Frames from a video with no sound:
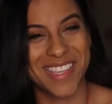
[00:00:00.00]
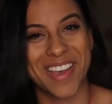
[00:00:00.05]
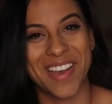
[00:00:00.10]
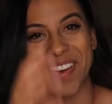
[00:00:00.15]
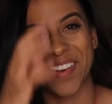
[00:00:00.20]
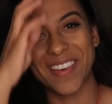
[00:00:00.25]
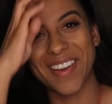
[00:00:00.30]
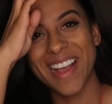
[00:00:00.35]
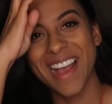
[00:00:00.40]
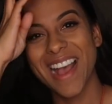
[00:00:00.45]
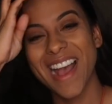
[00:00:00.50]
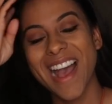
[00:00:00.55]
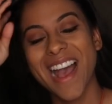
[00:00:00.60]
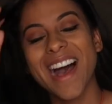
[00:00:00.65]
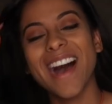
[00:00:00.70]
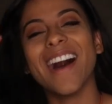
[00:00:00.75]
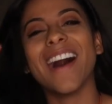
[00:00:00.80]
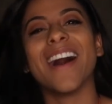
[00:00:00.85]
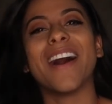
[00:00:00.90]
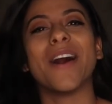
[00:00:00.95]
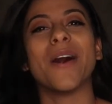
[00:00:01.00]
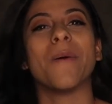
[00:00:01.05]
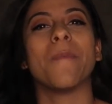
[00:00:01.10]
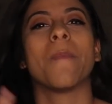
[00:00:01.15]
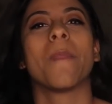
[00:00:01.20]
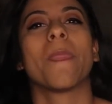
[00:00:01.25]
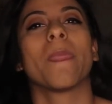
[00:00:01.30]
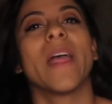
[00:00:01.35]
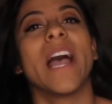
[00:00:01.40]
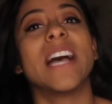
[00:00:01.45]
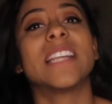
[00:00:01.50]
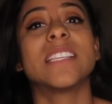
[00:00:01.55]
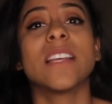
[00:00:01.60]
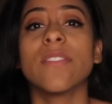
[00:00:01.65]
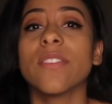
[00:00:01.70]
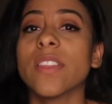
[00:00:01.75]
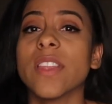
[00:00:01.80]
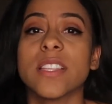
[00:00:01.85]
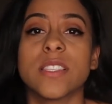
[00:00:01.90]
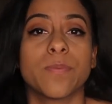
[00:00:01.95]
So I
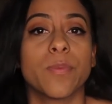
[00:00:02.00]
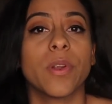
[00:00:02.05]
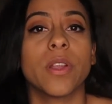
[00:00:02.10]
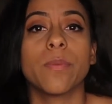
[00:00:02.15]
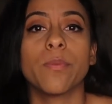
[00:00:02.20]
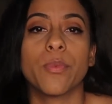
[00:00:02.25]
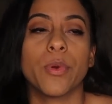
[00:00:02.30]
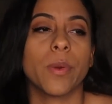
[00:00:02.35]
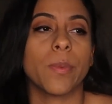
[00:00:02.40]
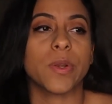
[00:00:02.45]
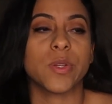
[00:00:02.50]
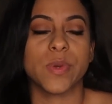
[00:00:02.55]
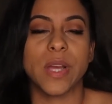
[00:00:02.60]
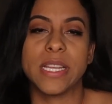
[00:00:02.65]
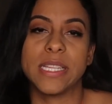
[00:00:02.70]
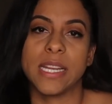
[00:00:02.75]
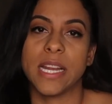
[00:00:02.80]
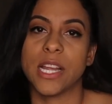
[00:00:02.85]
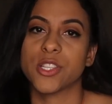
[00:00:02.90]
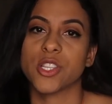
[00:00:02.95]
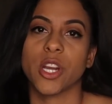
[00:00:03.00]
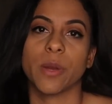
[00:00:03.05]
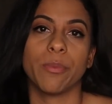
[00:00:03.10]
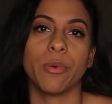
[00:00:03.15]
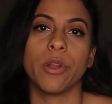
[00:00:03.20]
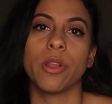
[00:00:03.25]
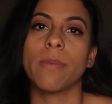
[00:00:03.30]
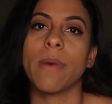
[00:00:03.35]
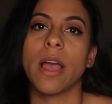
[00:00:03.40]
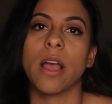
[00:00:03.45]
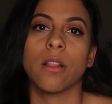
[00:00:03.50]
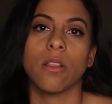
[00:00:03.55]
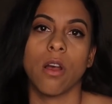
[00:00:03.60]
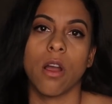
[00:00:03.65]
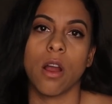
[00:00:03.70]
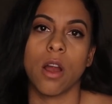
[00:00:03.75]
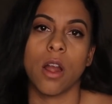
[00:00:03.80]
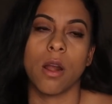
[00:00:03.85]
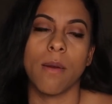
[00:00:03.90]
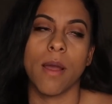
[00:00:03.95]
definitely, that's pretty much what I did. I started putting my
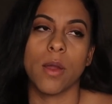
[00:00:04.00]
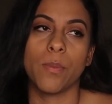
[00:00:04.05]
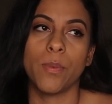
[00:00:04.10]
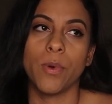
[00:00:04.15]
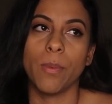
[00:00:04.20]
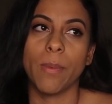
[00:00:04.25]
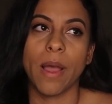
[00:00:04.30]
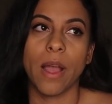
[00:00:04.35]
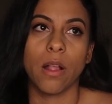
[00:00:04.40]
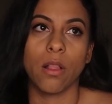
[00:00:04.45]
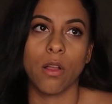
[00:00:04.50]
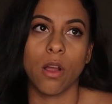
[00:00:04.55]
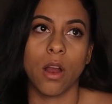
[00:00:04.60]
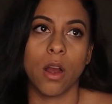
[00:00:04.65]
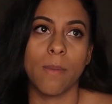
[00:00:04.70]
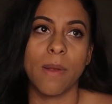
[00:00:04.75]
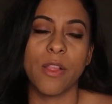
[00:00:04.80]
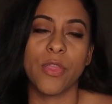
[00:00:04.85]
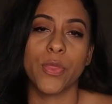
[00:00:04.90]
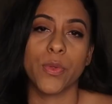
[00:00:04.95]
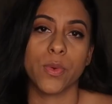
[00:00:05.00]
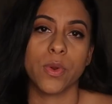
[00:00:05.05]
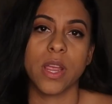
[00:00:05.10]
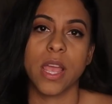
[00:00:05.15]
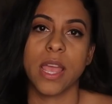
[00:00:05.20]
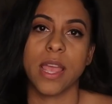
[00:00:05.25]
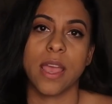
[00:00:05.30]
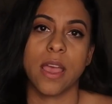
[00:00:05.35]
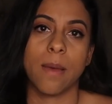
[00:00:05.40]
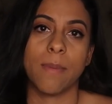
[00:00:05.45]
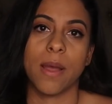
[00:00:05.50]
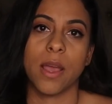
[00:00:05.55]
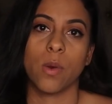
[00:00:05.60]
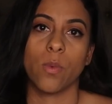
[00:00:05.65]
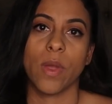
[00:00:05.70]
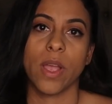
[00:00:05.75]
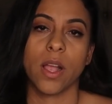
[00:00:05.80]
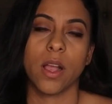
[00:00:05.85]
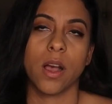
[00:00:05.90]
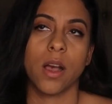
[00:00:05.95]
alarm. I'd put my alarm at 3 a.m.
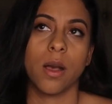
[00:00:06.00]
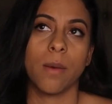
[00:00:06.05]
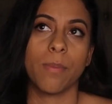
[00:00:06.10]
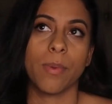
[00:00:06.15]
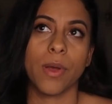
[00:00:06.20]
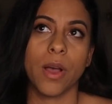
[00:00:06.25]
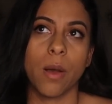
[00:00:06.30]
I'd wake up.